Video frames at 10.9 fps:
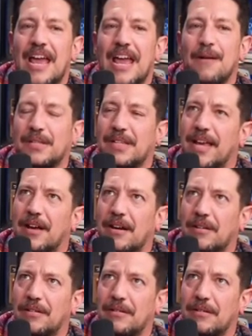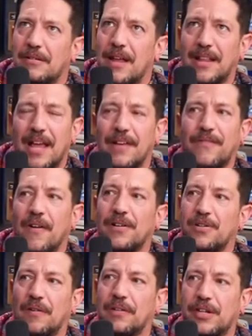it was like not that far
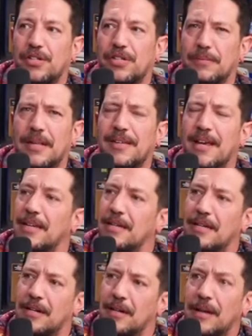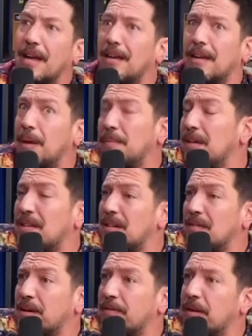into our relationship, let's say a year, not maybe a
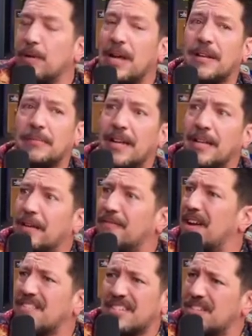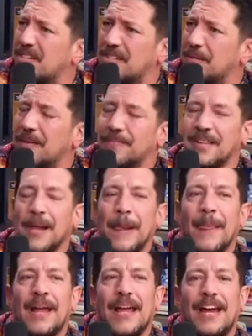year or whatever. And we ended up dating like 5, 6 years, something.
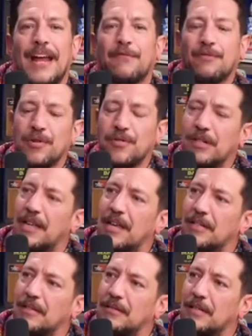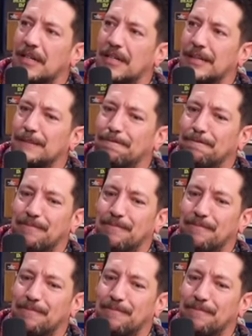And I wrote her a letter, to